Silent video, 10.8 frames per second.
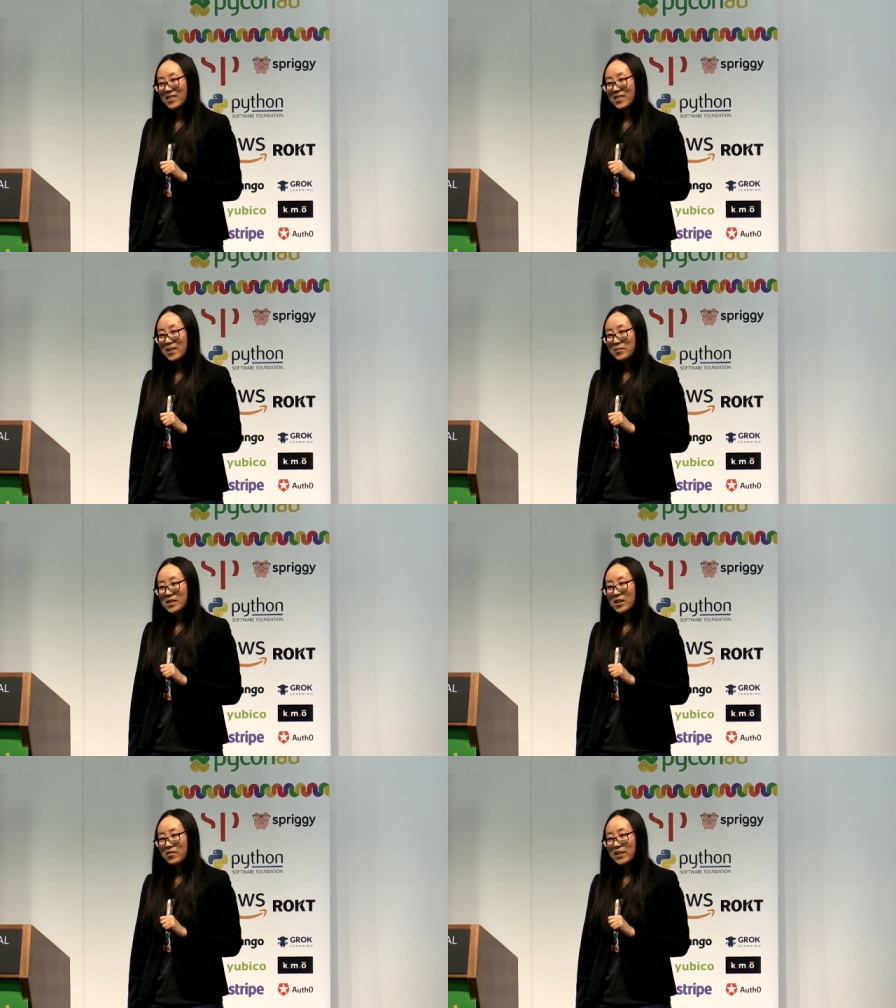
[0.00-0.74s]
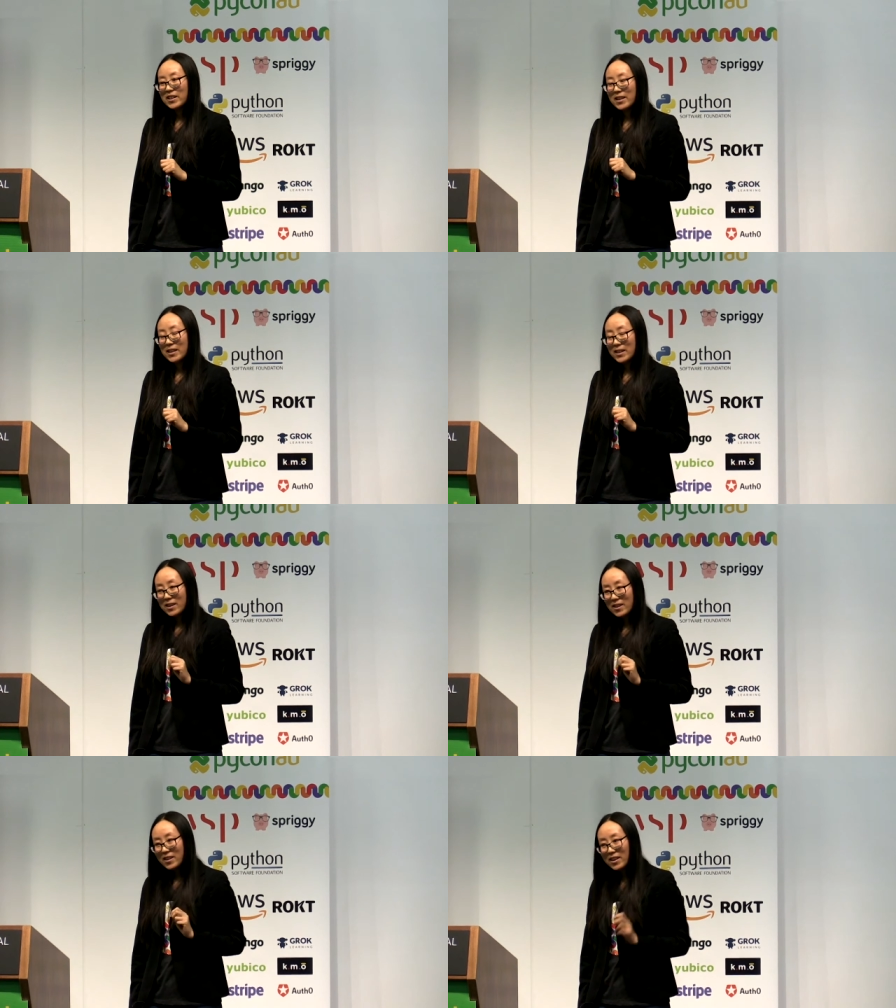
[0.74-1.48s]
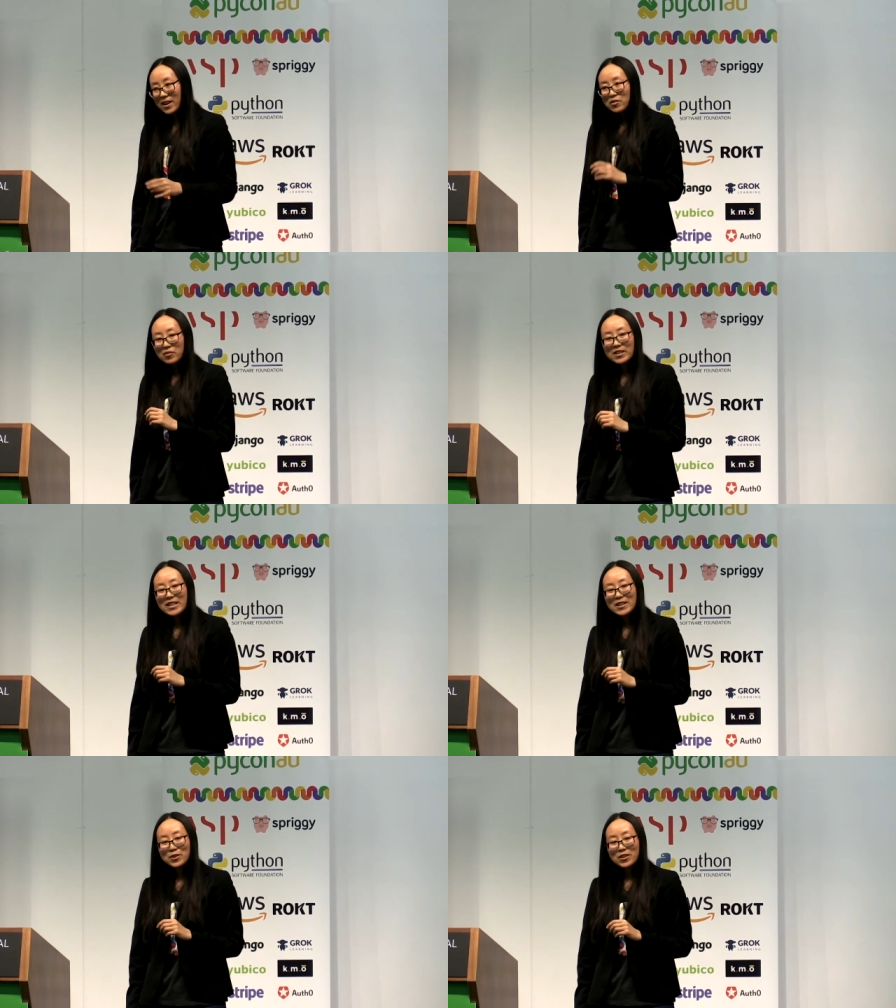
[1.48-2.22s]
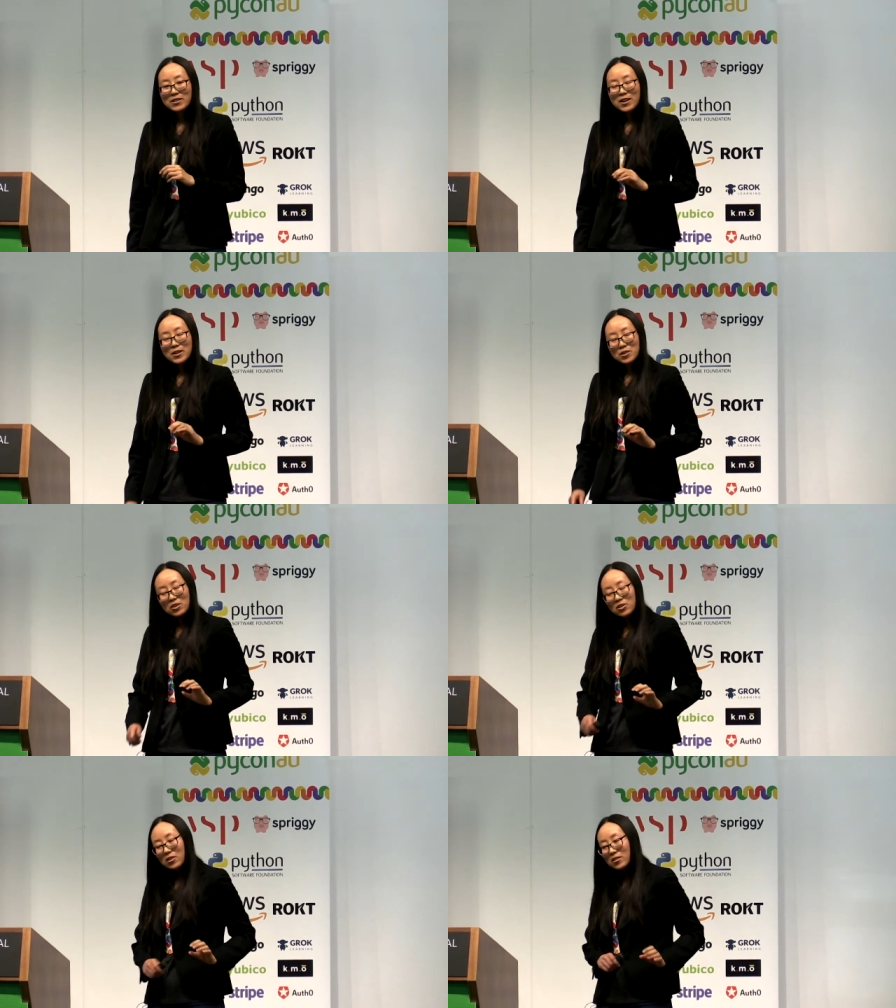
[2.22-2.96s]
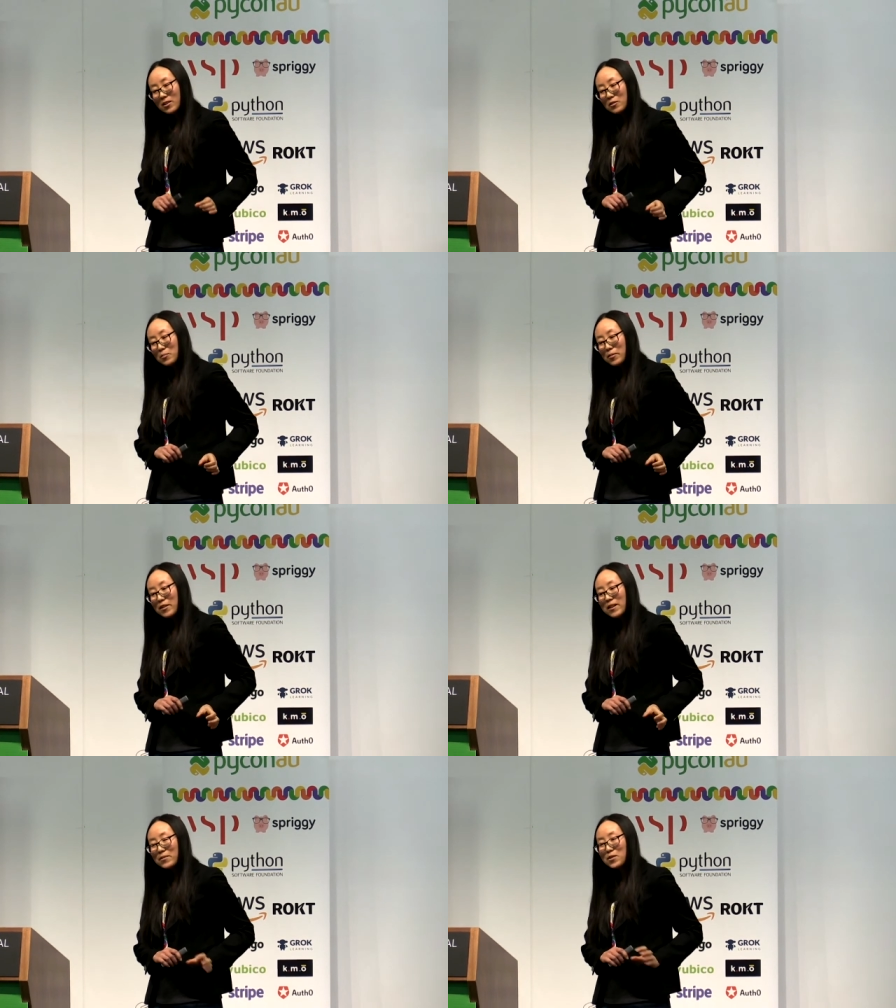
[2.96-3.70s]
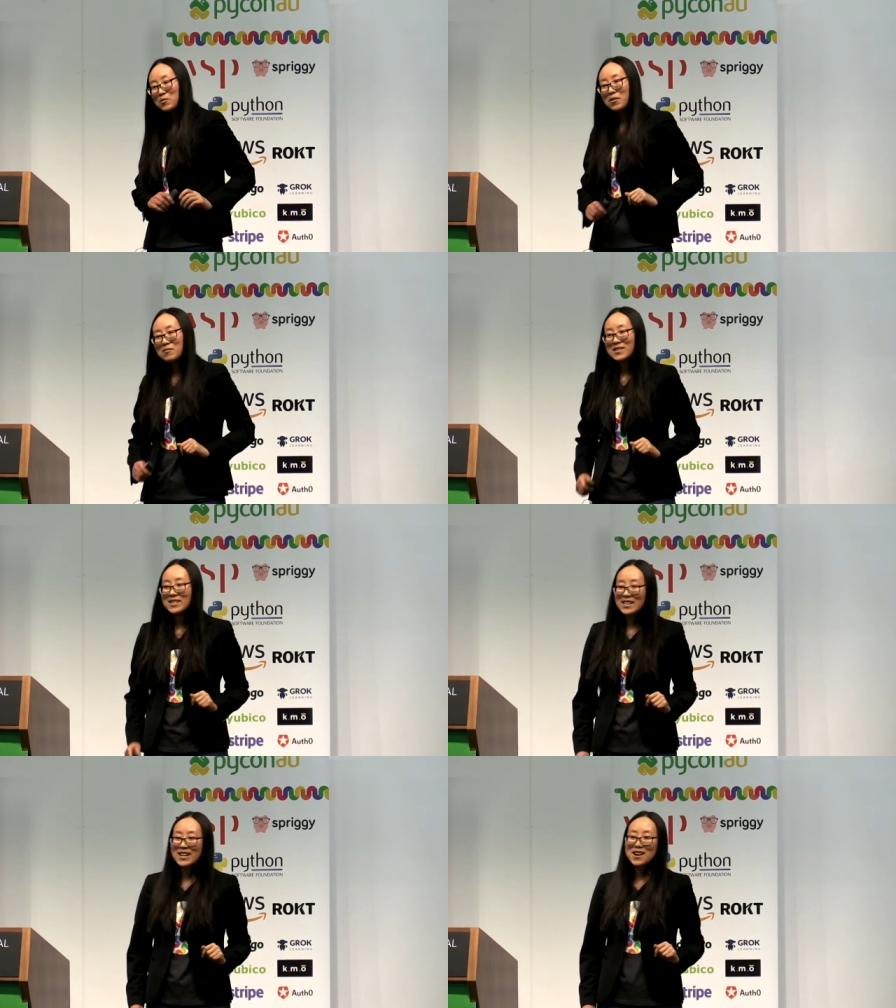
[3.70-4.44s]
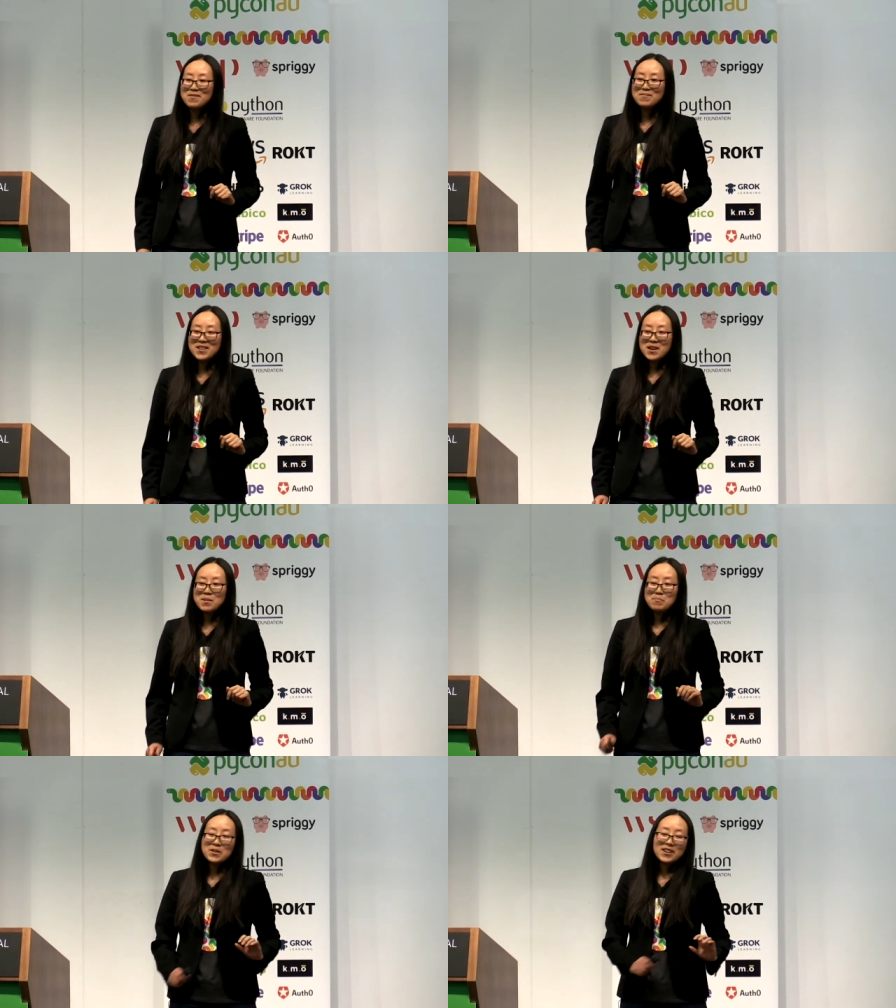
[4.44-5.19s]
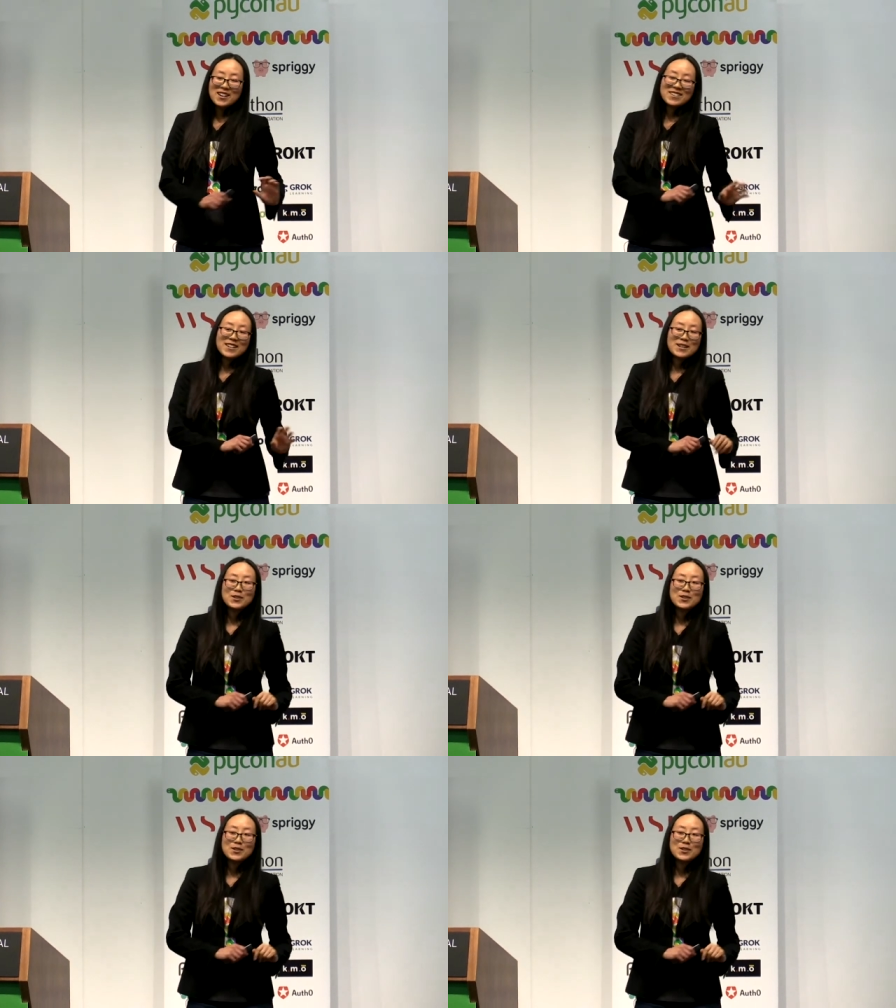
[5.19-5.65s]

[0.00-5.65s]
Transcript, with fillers: that was going to get your attention, just show you a little preview what was to come, but I didn't